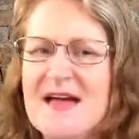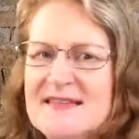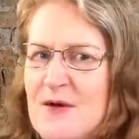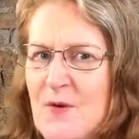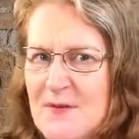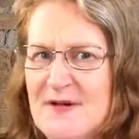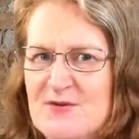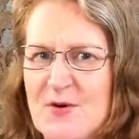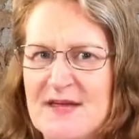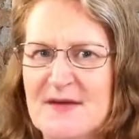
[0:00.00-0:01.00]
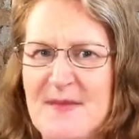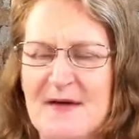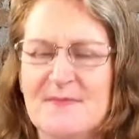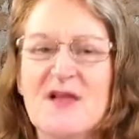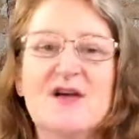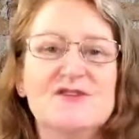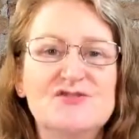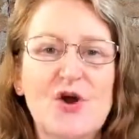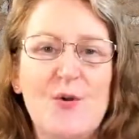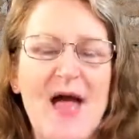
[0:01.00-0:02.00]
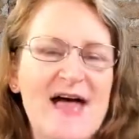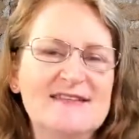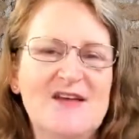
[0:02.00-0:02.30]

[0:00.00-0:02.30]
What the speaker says: Now, what am I talking about? So, as